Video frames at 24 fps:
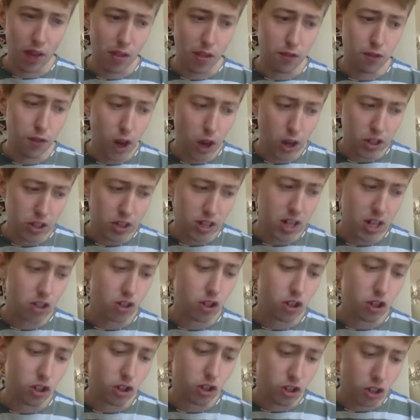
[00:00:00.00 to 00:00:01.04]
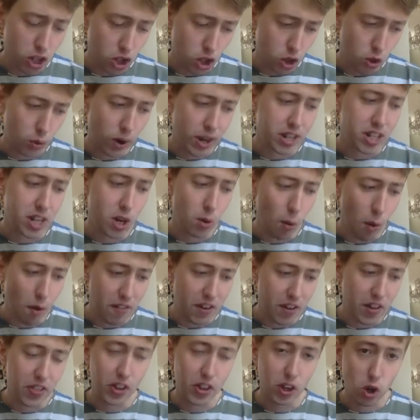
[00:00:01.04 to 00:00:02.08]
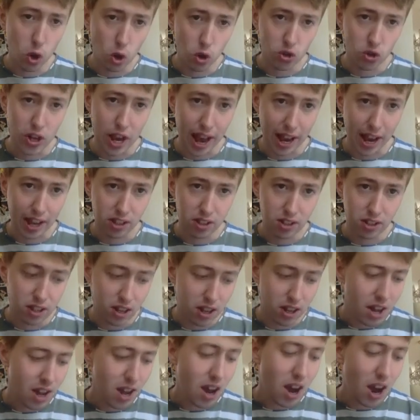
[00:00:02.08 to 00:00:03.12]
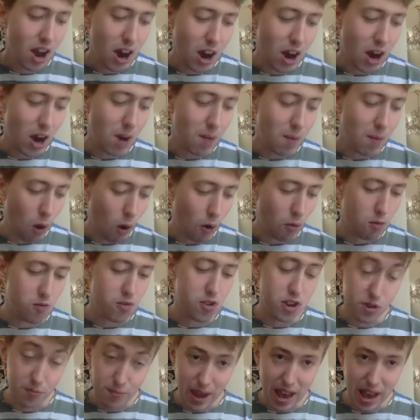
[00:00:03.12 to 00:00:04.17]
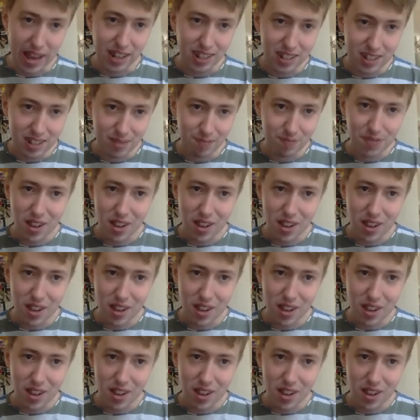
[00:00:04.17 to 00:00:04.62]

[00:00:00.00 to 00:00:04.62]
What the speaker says: The first is to situate it within the context of the debate